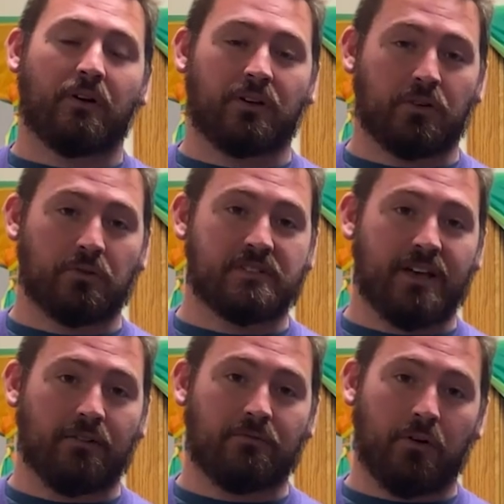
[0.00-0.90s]
on your
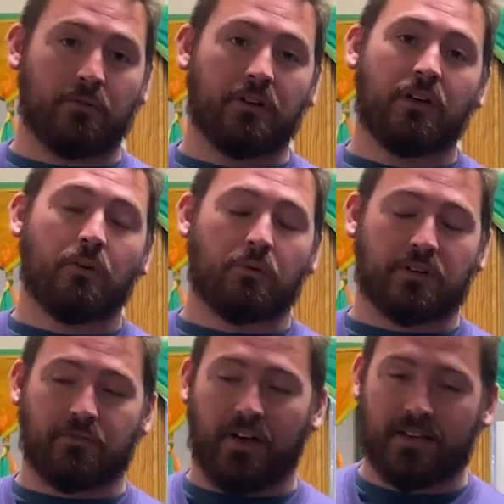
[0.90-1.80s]
cell phone or
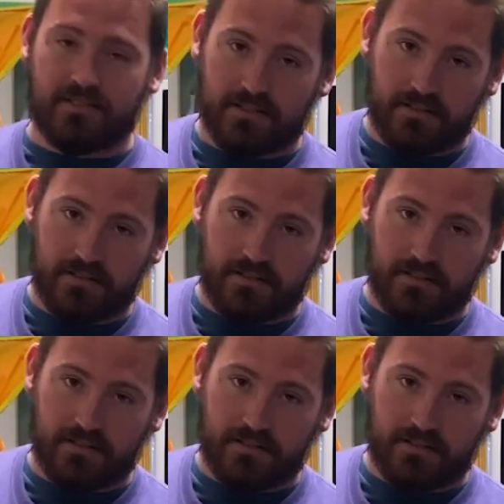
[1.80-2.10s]
device.